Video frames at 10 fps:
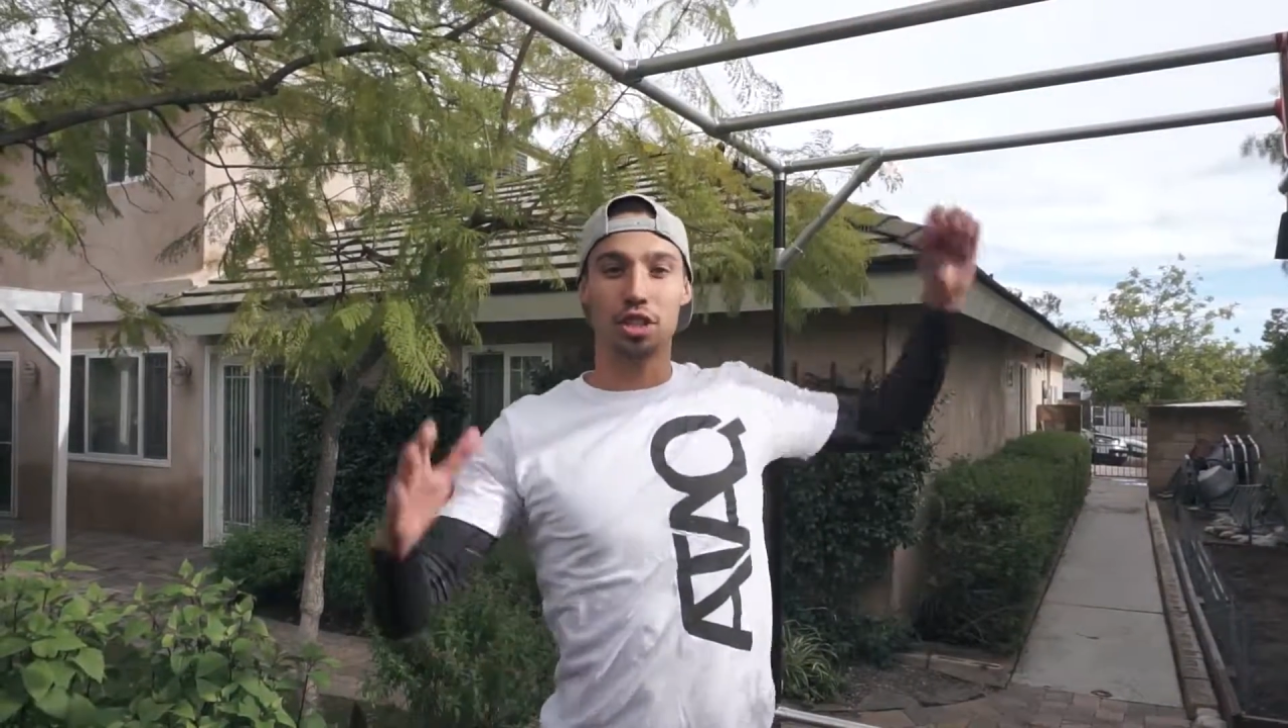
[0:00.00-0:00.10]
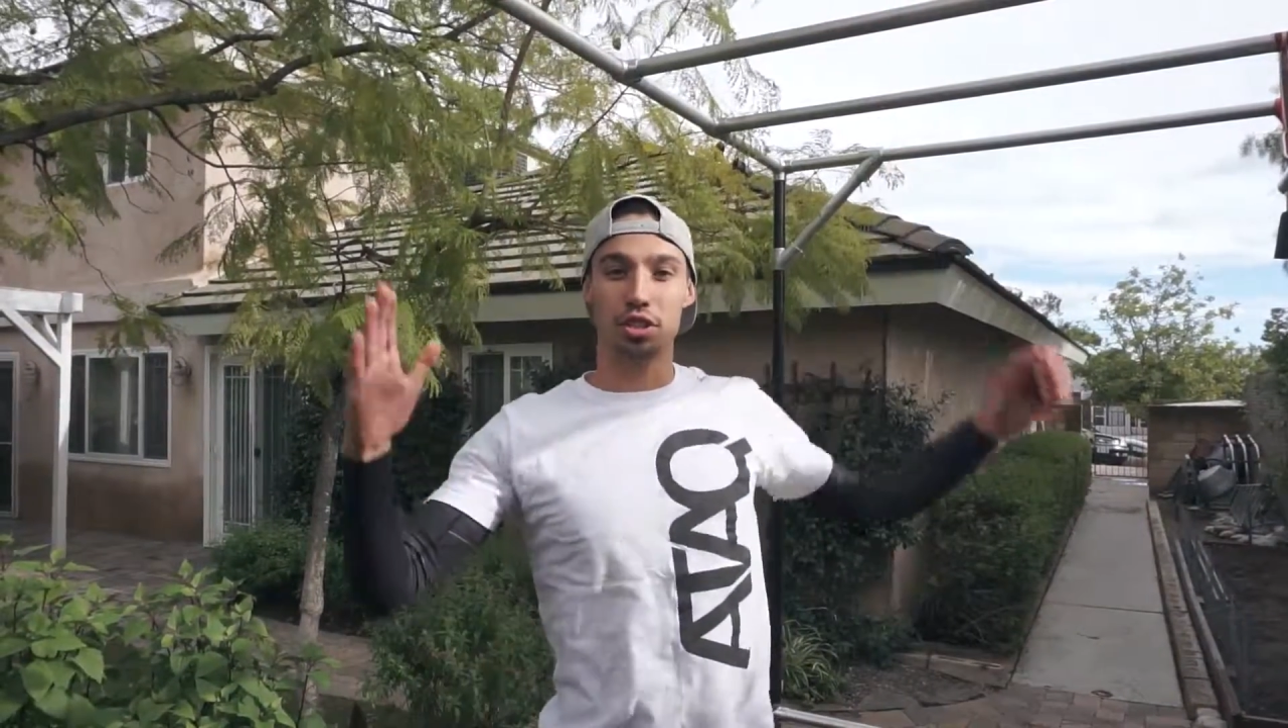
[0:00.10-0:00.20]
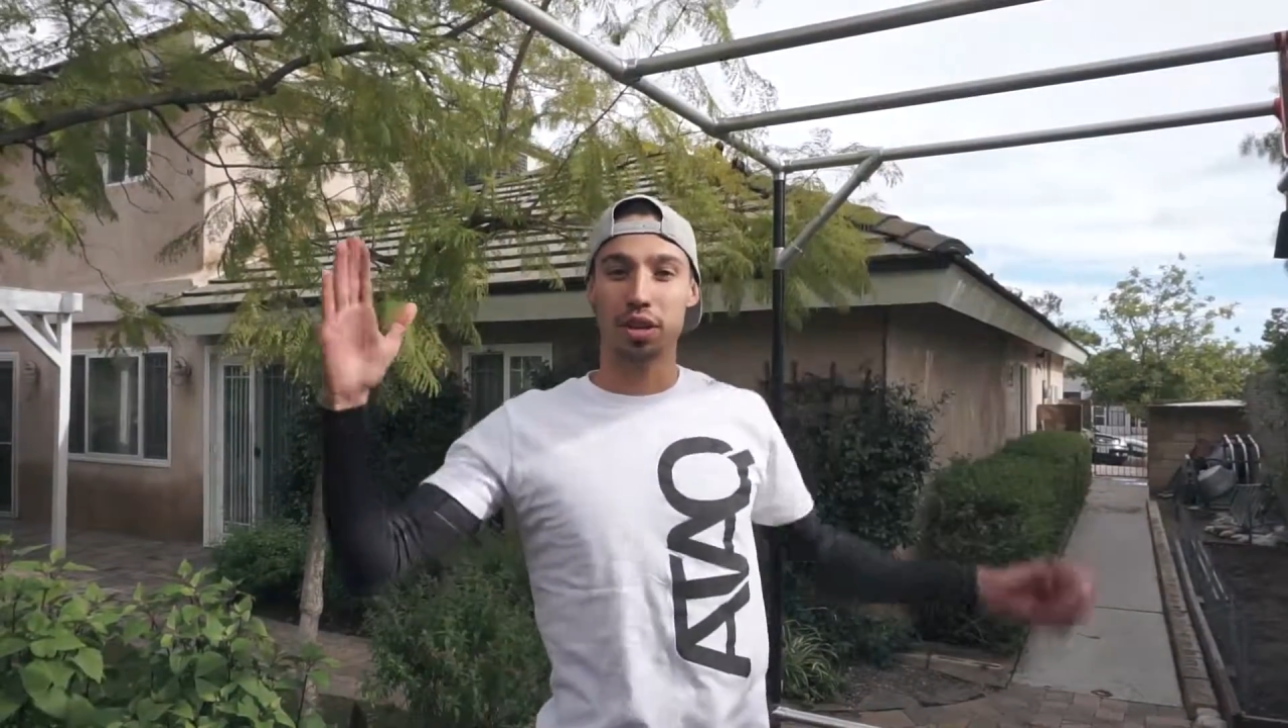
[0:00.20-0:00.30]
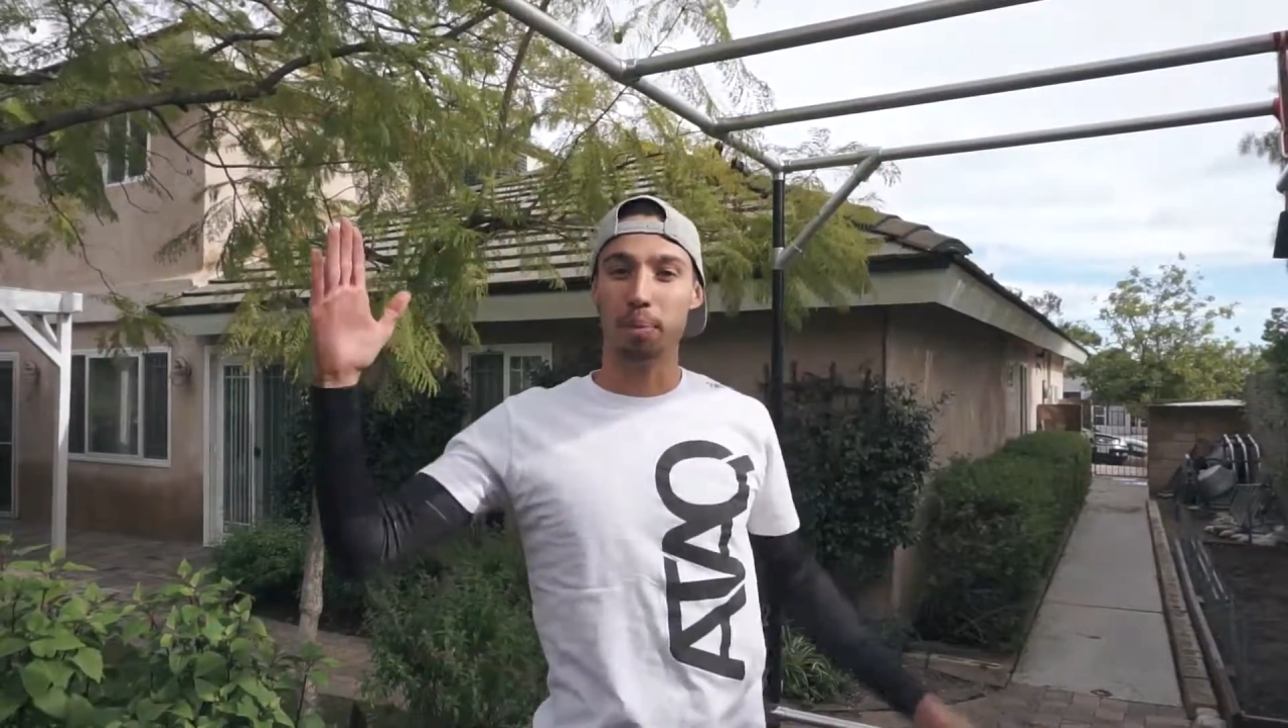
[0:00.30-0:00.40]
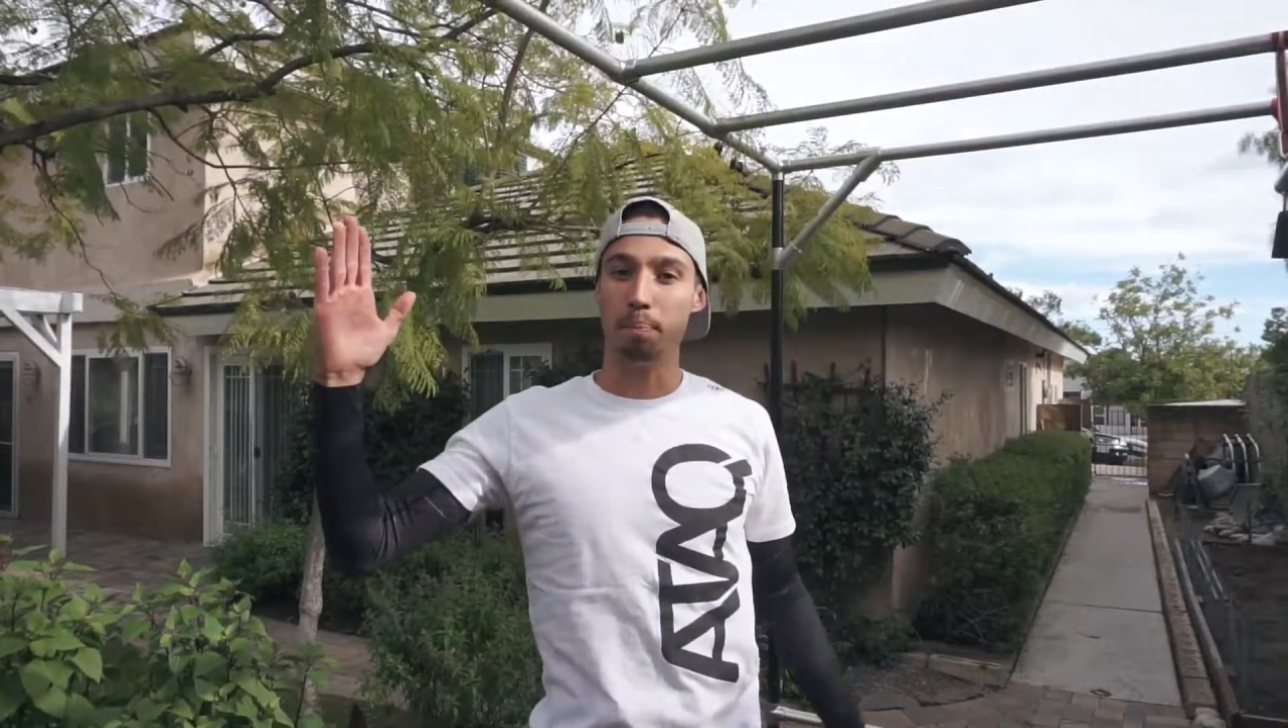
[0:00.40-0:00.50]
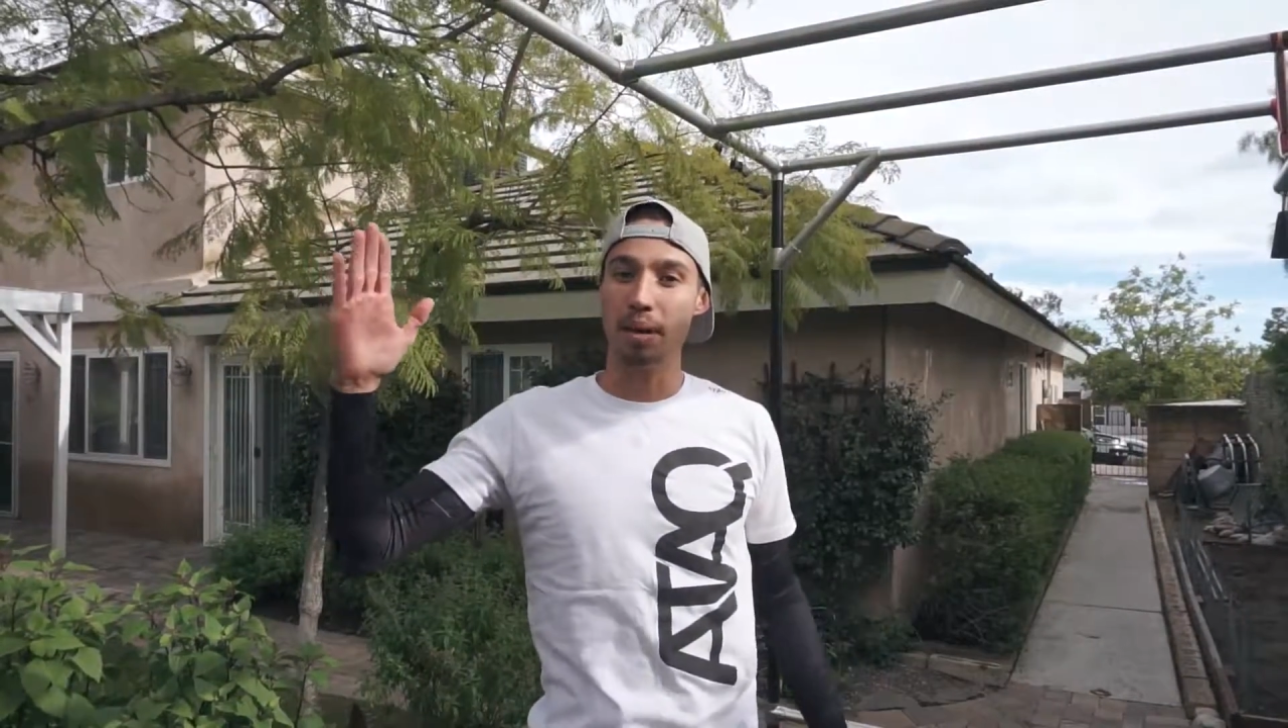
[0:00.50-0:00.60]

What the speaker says: and try to